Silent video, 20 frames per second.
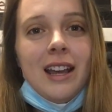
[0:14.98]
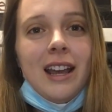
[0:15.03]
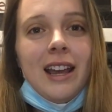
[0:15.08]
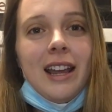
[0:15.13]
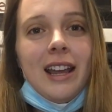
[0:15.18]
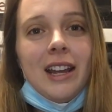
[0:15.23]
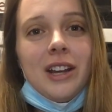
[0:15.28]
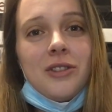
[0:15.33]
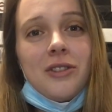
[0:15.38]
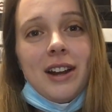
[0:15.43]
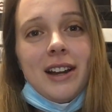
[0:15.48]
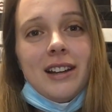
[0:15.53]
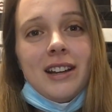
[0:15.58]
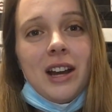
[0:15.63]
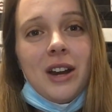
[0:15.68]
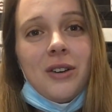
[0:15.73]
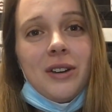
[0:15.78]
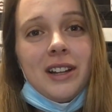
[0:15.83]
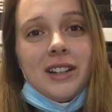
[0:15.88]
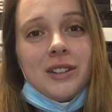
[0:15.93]
and right
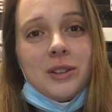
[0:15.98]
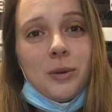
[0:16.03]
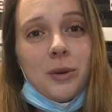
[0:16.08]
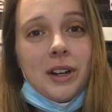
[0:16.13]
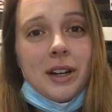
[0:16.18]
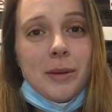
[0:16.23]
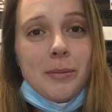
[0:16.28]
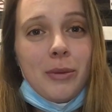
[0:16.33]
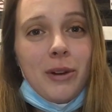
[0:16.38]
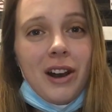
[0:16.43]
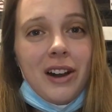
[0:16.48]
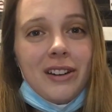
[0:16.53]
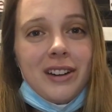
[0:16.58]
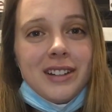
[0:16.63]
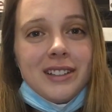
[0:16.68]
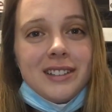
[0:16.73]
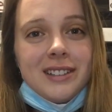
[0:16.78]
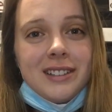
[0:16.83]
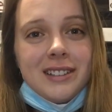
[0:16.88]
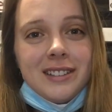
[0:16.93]
now it's a work in
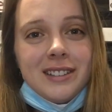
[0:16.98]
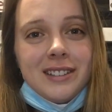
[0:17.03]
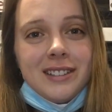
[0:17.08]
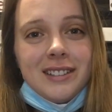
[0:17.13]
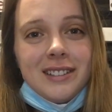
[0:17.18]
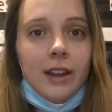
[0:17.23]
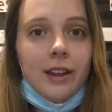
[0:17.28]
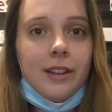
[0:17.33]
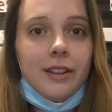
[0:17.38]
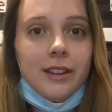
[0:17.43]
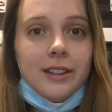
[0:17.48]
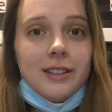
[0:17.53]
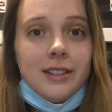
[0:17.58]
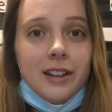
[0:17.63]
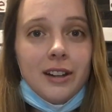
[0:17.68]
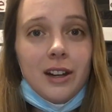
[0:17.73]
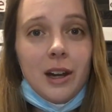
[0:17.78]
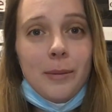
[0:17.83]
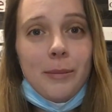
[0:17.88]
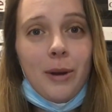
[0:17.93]
progress. This
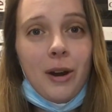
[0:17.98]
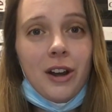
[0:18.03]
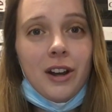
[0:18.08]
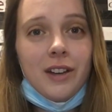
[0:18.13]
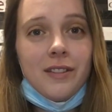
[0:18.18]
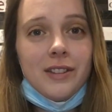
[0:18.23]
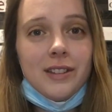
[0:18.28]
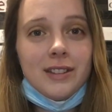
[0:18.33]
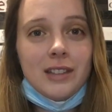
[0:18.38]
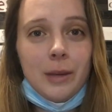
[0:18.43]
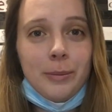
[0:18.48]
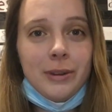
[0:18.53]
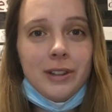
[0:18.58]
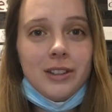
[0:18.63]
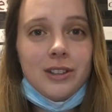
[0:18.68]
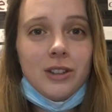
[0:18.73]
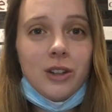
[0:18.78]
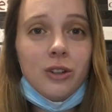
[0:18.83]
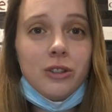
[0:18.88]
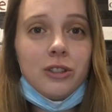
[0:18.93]
year I'm part of the Stepping
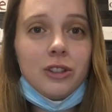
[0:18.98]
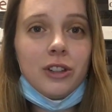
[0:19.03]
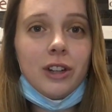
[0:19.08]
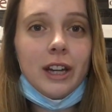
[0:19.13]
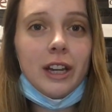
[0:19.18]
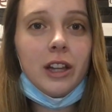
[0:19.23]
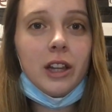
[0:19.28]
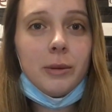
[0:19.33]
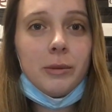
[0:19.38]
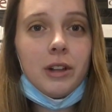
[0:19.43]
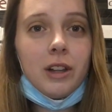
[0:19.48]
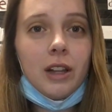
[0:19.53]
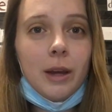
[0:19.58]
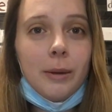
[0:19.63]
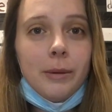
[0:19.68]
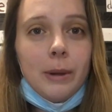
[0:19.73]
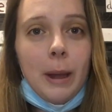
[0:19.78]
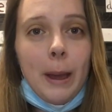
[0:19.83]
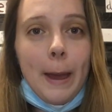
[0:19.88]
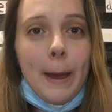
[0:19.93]
Stones Curriculum Club,
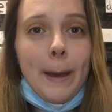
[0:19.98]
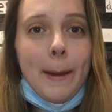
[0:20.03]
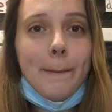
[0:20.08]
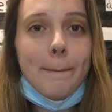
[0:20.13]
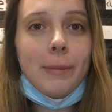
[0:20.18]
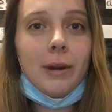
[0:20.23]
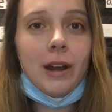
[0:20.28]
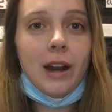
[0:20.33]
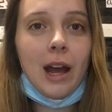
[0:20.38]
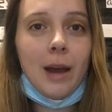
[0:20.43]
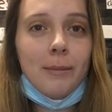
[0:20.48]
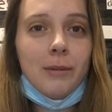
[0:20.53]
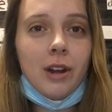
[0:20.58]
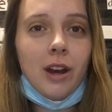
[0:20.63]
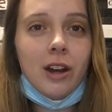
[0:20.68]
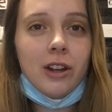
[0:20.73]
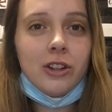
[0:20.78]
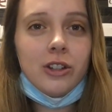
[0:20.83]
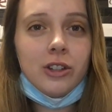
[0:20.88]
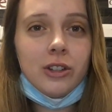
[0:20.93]
but I'm
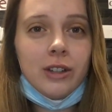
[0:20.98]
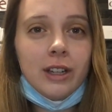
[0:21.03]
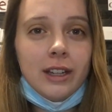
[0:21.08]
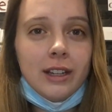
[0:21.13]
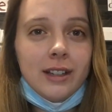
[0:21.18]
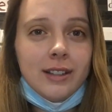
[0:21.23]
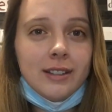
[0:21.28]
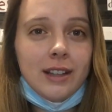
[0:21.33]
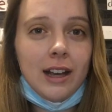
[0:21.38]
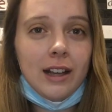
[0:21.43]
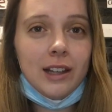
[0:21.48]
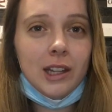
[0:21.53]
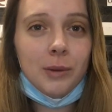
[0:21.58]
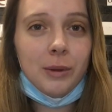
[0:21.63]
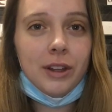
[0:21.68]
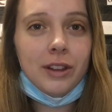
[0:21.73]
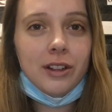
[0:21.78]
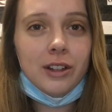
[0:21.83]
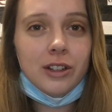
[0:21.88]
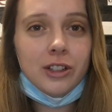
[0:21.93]
not doing exactly
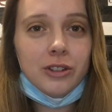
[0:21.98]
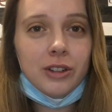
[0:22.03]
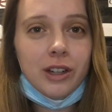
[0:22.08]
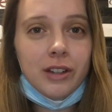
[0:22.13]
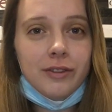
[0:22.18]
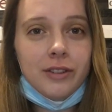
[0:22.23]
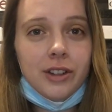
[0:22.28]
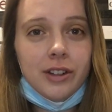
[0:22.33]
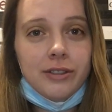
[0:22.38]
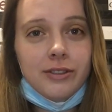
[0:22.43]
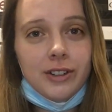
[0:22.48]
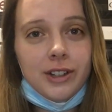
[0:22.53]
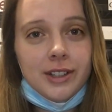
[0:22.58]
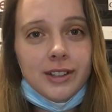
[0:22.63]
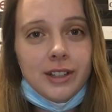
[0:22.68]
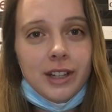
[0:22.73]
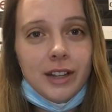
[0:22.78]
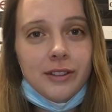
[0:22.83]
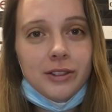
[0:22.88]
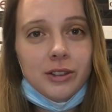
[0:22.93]
what they're doing for the
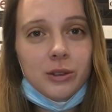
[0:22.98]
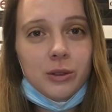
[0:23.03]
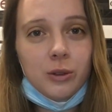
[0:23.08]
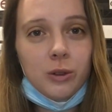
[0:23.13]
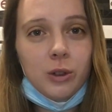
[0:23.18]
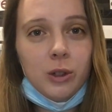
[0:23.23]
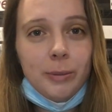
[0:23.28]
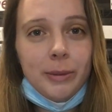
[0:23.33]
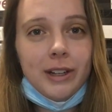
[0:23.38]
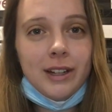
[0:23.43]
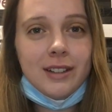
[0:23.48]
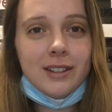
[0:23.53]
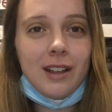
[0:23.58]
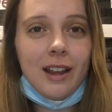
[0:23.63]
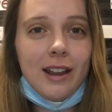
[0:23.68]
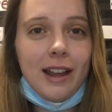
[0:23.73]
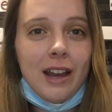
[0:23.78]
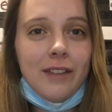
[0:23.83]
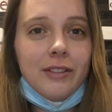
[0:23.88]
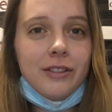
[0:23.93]
first day of school because I
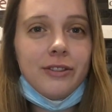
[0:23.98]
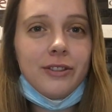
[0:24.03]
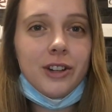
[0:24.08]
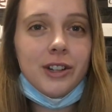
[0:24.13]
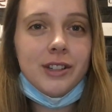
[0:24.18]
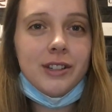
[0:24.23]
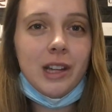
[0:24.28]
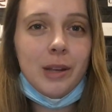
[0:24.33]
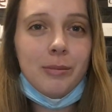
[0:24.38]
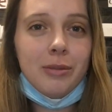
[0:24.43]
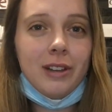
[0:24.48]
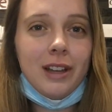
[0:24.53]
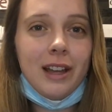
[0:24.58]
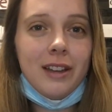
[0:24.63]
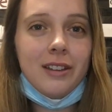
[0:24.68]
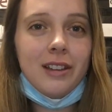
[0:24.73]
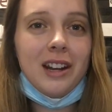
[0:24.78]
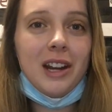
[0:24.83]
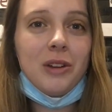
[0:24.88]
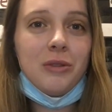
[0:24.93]
have a first day
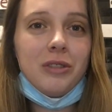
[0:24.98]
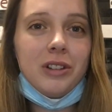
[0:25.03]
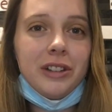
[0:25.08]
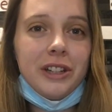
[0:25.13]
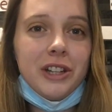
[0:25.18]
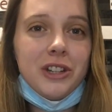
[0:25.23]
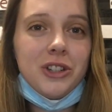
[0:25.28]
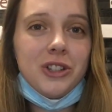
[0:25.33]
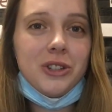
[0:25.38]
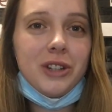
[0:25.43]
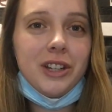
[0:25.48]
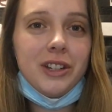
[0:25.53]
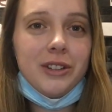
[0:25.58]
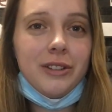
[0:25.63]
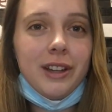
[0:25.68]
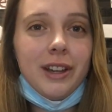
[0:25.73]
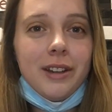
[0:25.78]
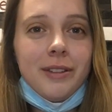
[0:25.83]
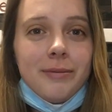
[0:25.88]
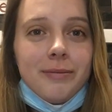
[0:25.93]
plan that I really enjoy
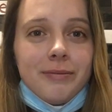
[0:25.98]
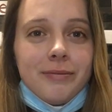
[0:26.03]
doing.